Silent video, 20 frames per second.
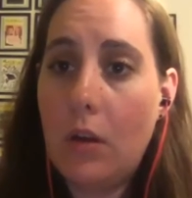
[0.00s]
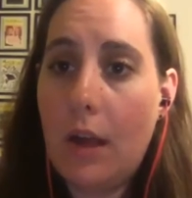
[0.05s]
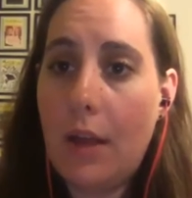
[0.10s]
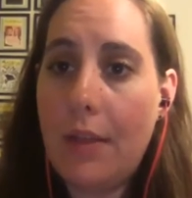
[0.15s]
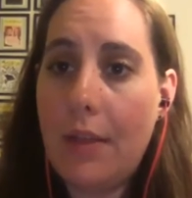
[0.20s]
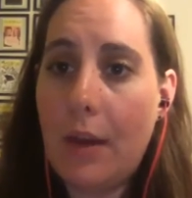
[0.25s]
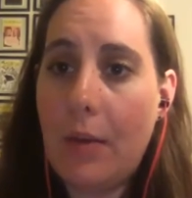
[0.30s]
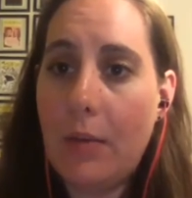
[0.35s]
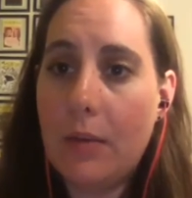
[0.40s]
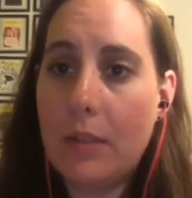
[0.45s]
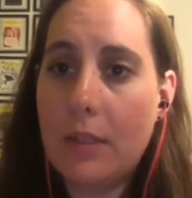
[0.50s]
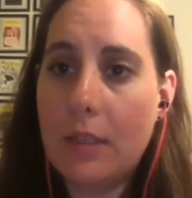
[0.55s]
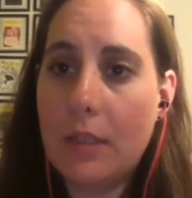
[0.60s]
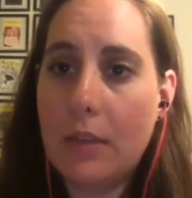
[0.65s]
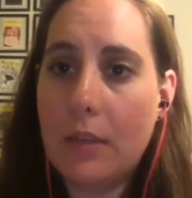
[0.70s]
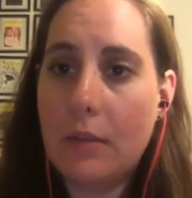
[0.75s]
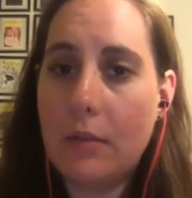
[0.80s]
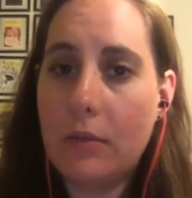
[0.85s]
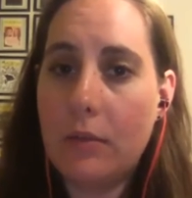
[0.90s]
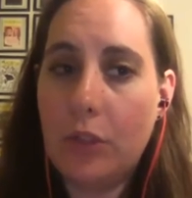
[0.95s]
And that was
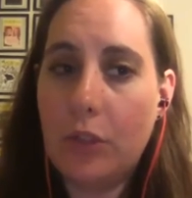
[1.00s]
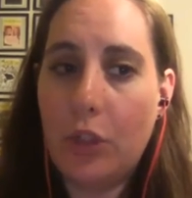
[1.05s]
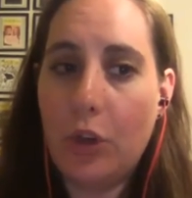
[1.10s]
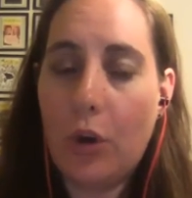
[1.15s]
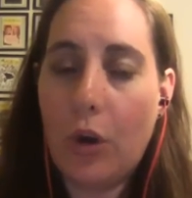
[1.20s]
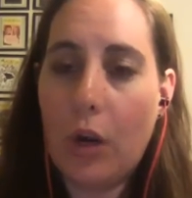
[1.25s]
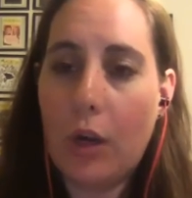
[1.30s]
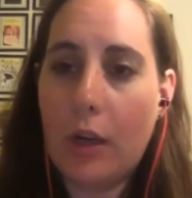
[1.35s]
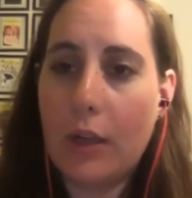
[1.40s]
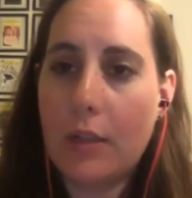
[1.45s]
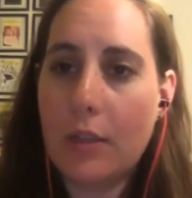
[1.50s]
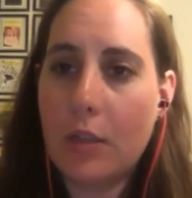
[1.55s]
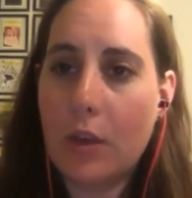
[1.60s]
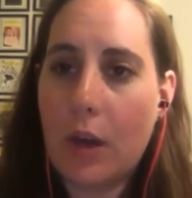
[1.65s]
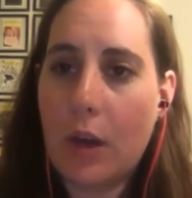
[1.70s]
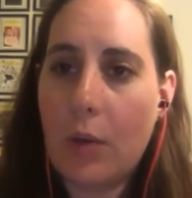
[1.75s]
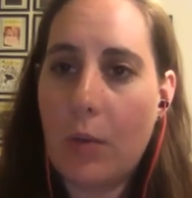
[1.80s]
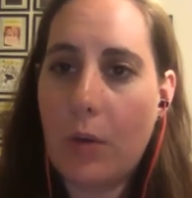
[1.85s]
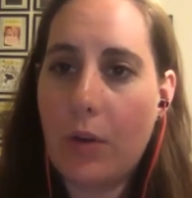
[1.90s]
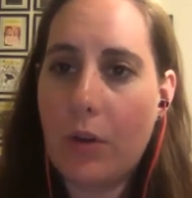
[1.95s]
in New York, and so
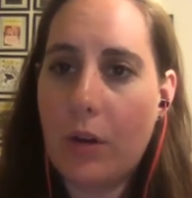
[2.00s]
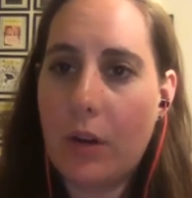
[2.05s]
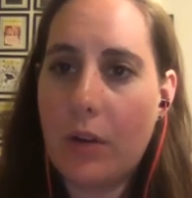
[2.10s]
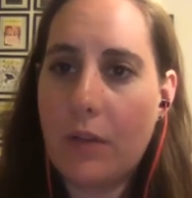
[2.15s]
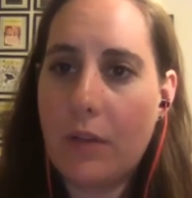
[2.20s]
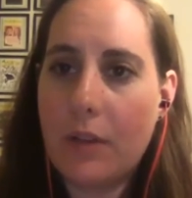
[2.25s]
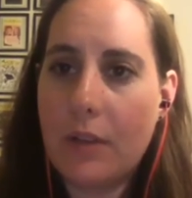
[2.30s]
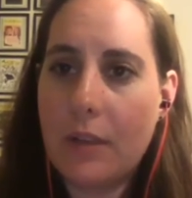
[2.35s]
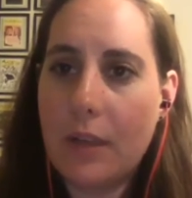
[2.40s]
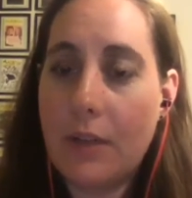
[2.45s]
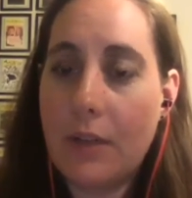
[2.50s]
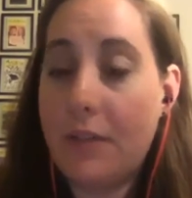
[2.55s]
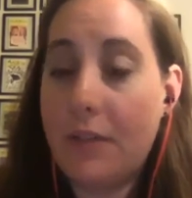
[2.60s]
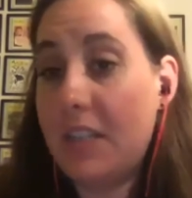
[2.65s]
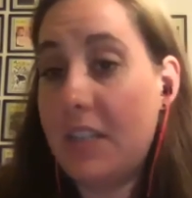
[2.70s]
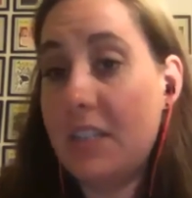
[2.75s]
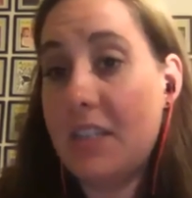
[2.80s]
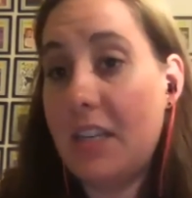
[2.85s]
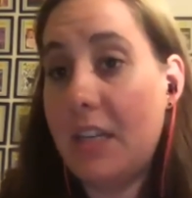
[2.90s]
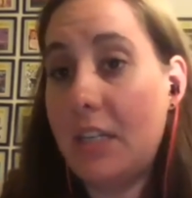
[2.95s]
I wonder if it
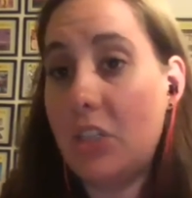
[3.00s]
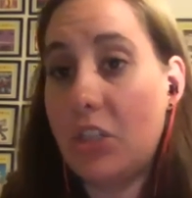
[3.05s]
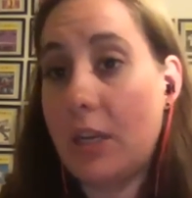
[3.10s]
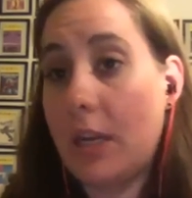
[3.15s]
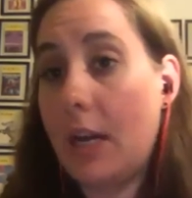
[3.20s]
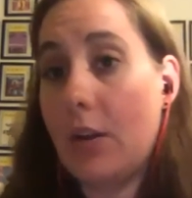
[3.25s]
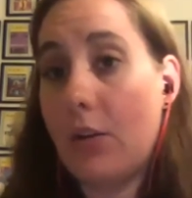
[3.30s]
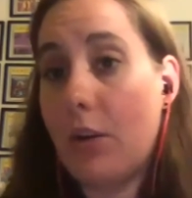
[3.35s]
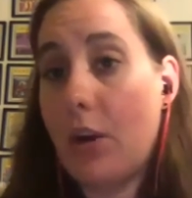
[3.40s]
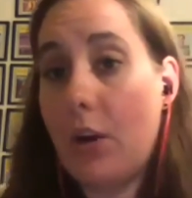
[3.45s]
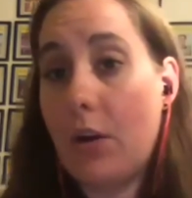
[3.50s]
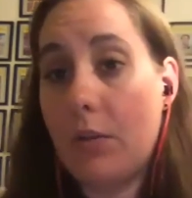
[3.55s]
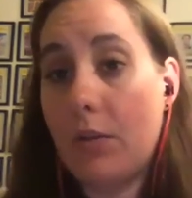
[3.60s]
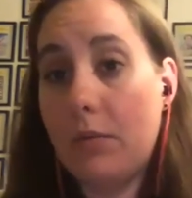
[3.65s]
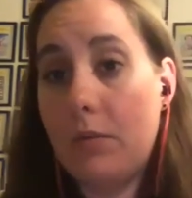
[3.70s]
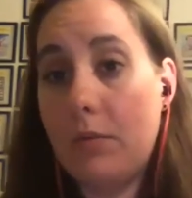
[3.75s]
is an age thing. I don't know.